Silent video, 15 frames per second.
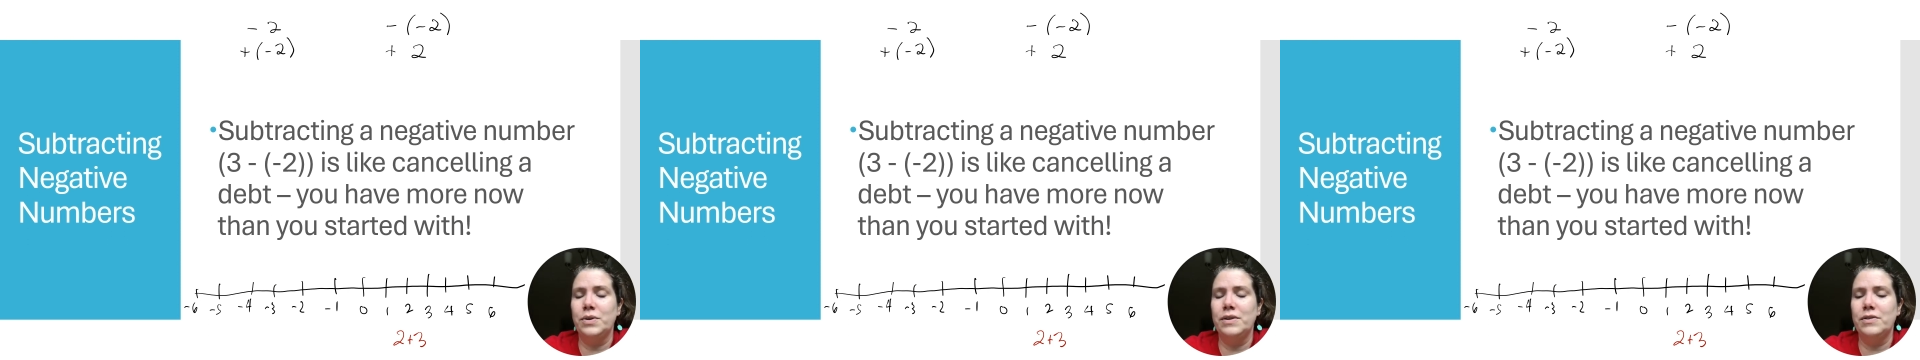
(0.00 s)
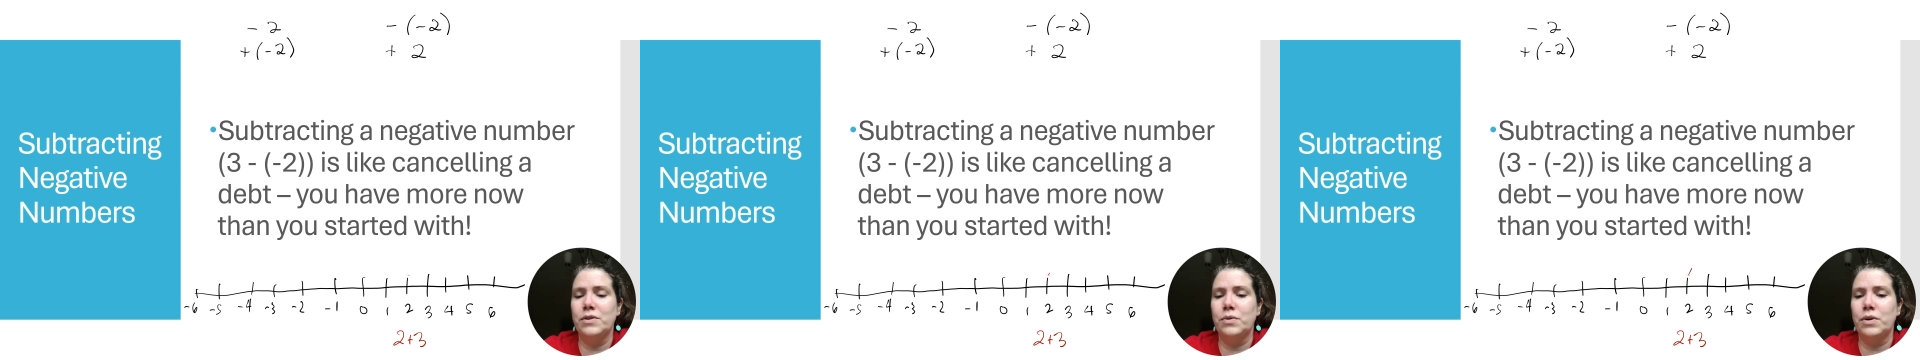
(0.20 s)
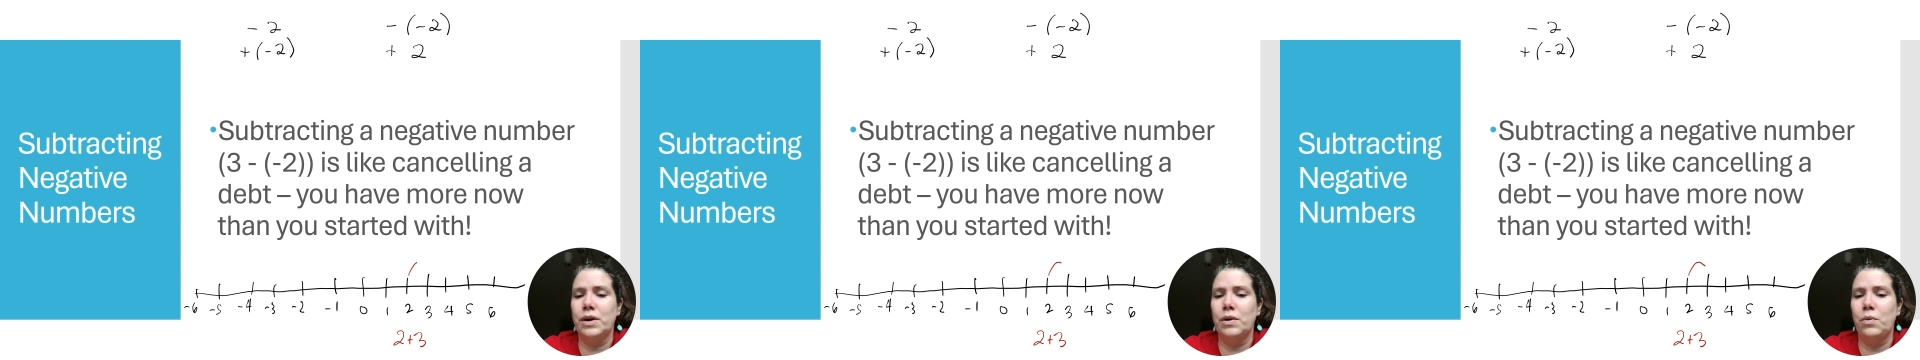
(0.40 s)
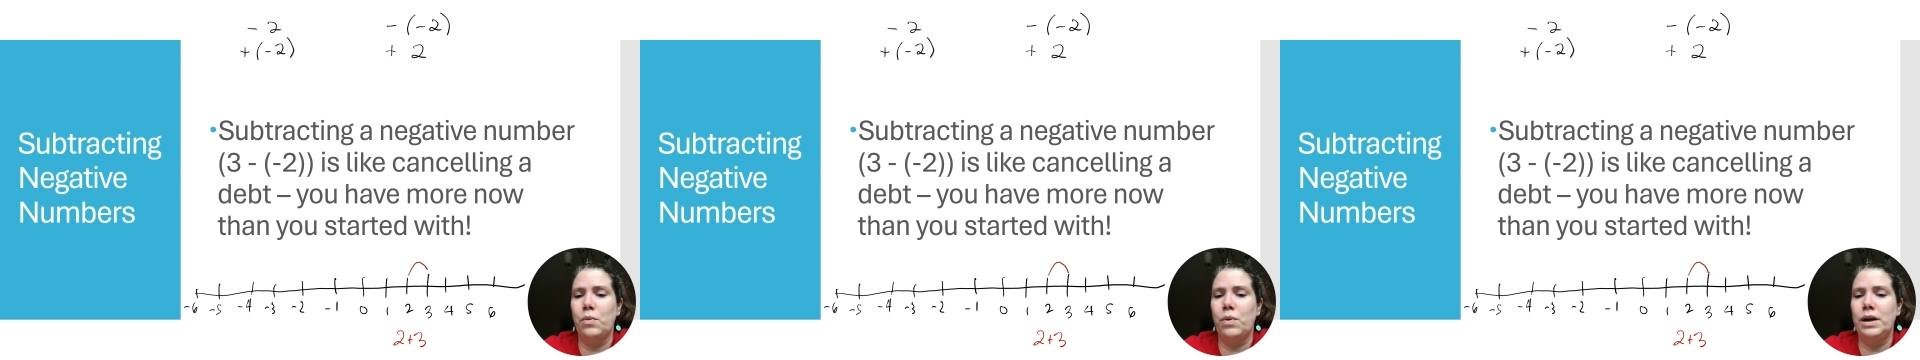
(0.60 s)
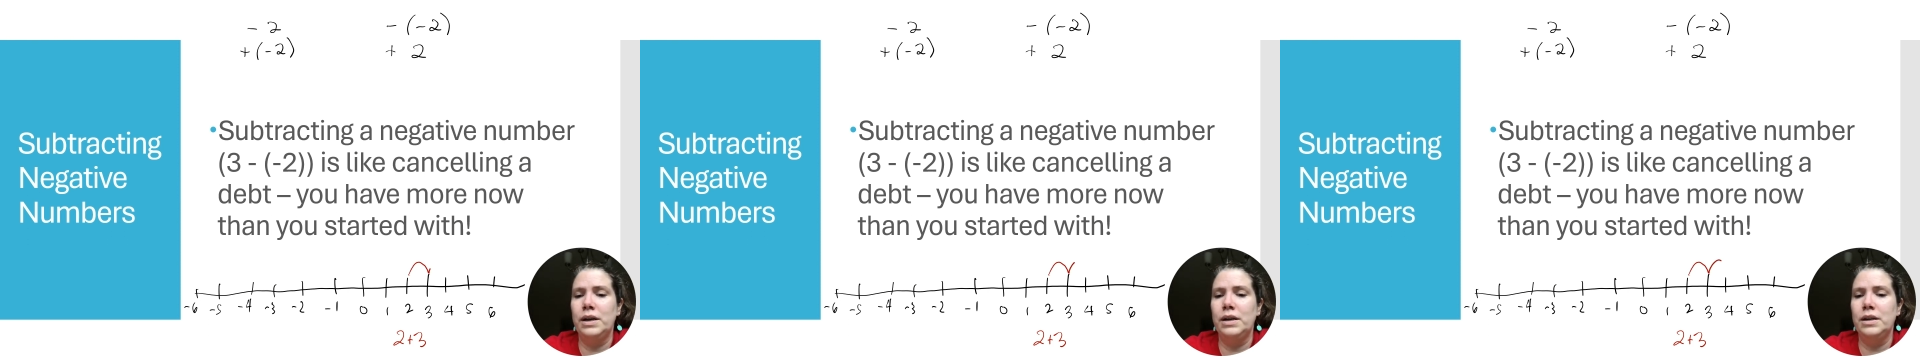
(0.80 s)
So we're going
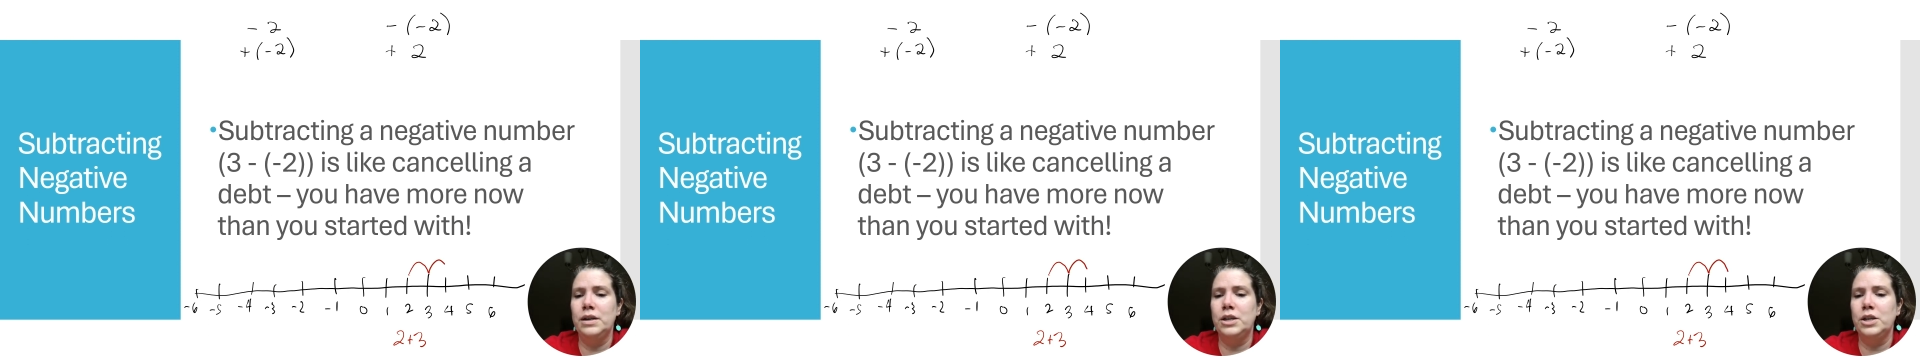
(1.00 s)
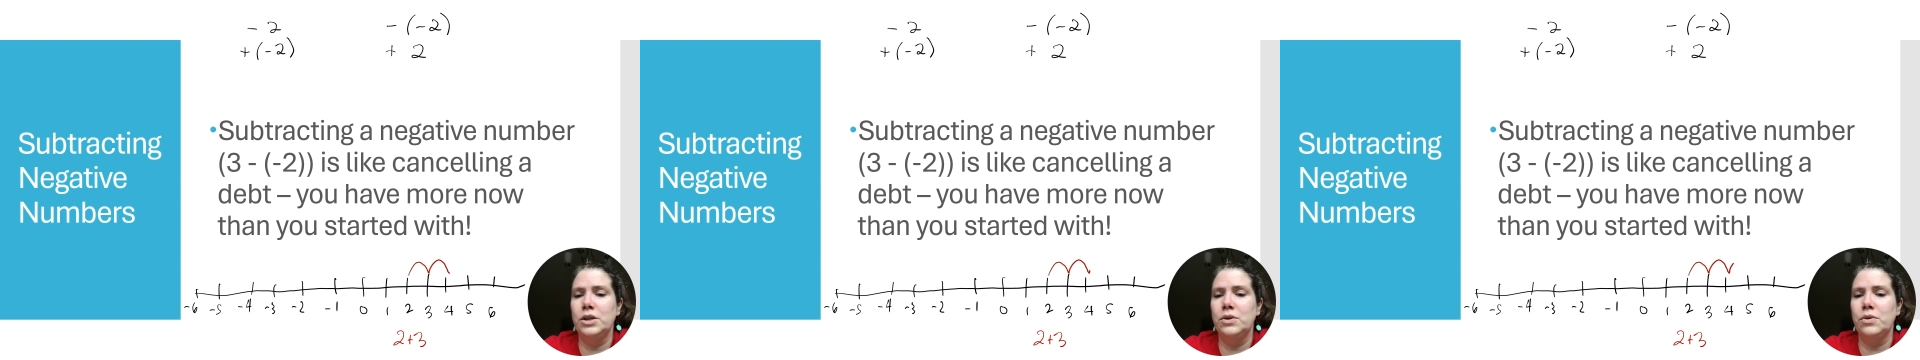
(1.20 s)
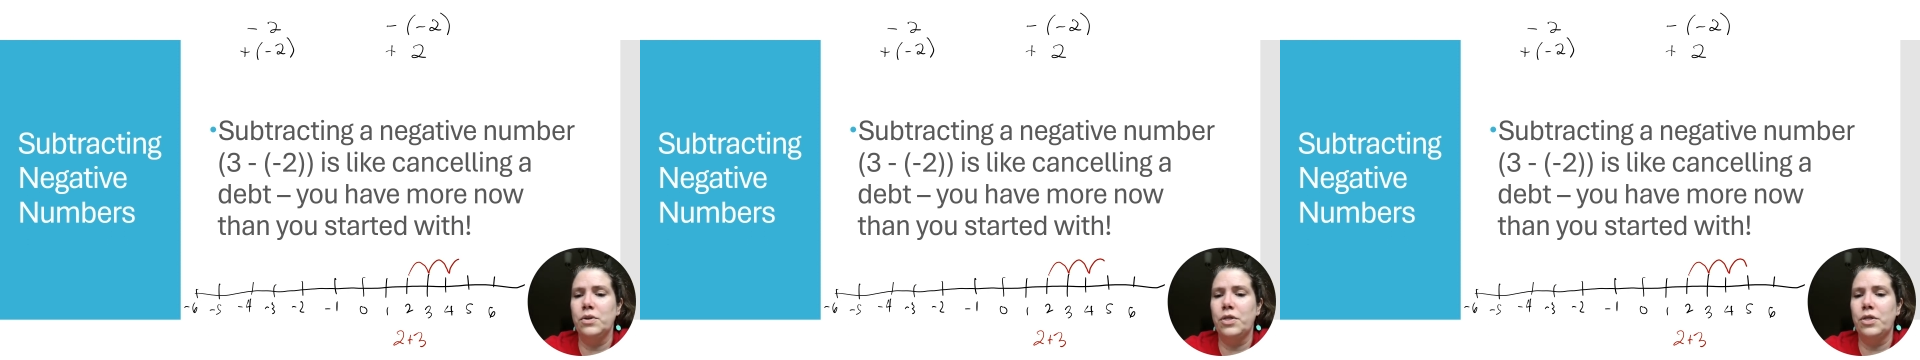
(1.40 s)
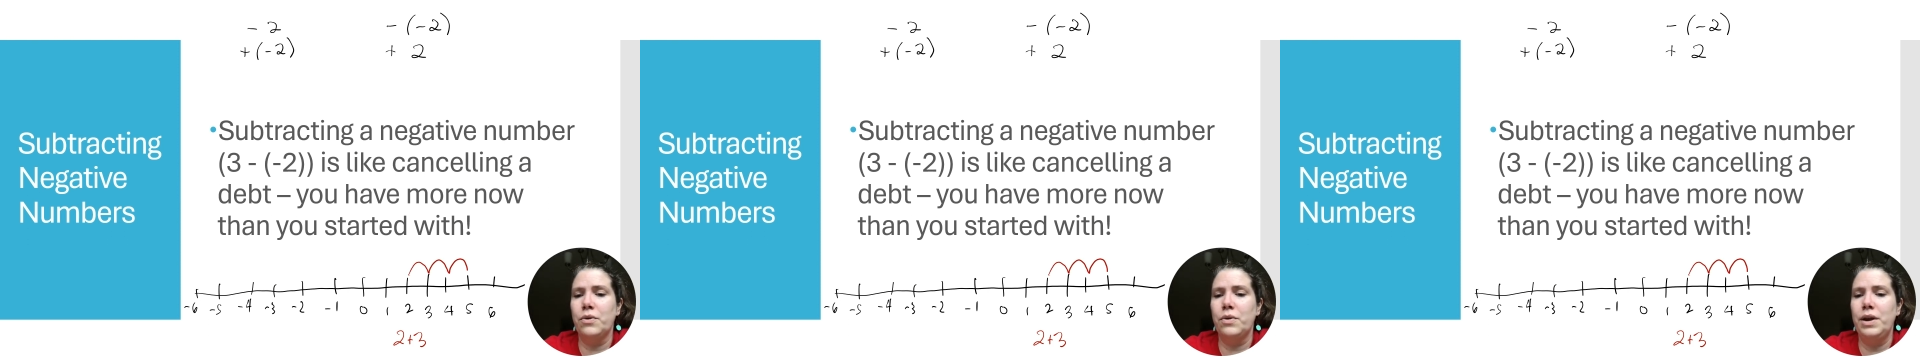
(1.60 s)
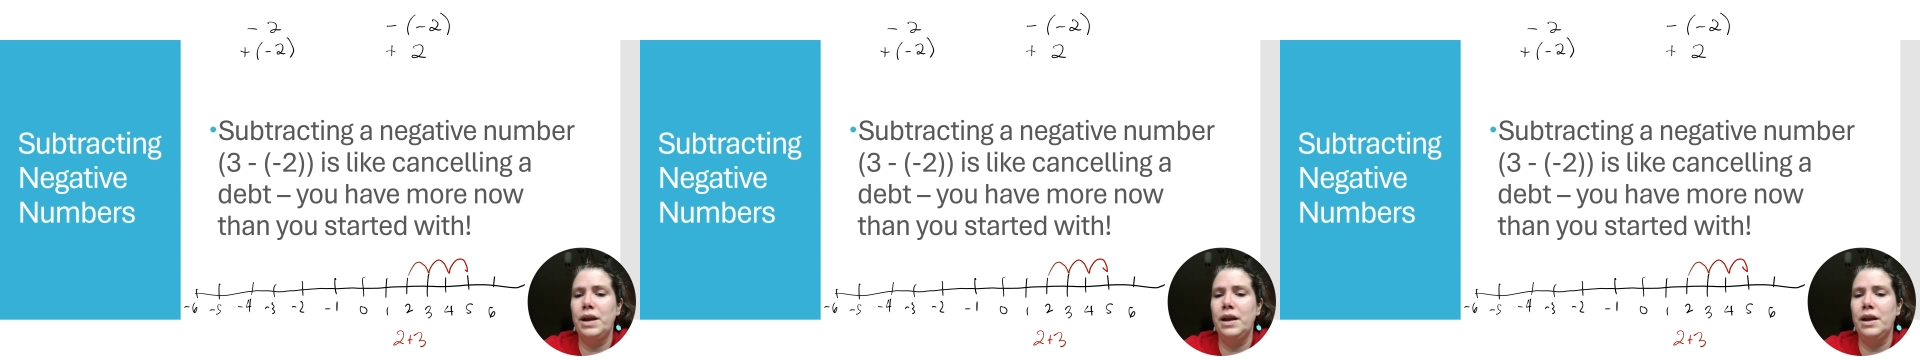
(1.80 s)
1, 2,
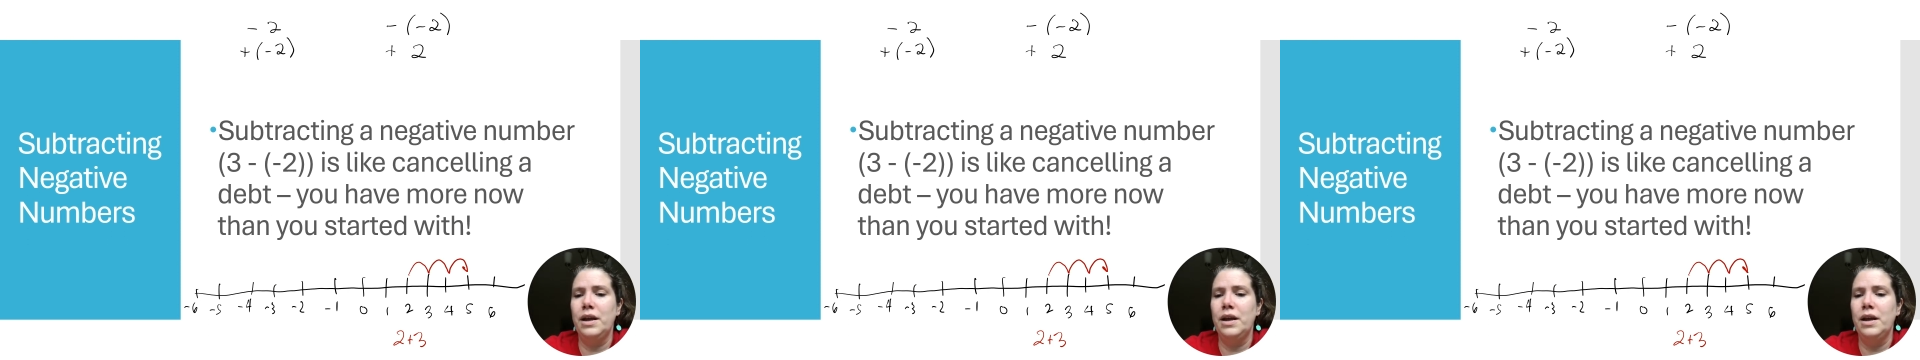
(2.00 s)
3.